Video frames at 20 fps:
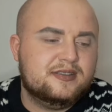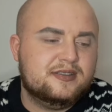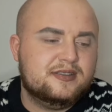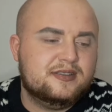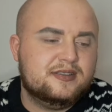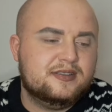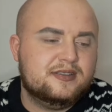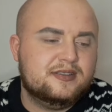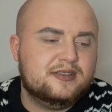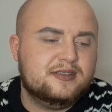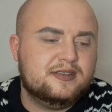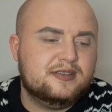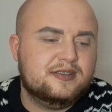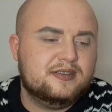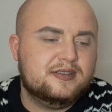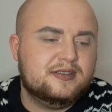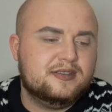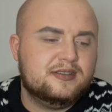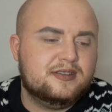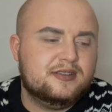
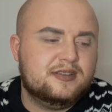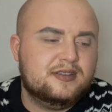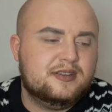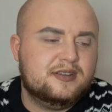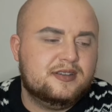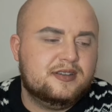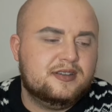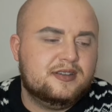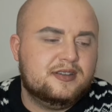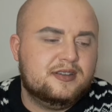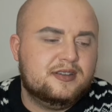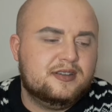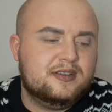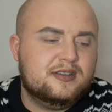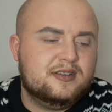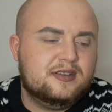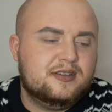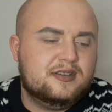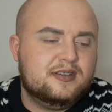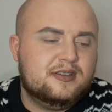
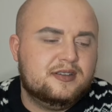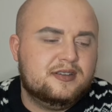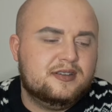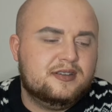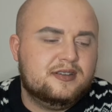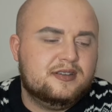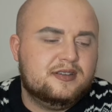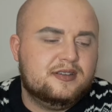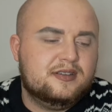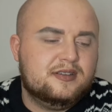No one is speaking in this clip.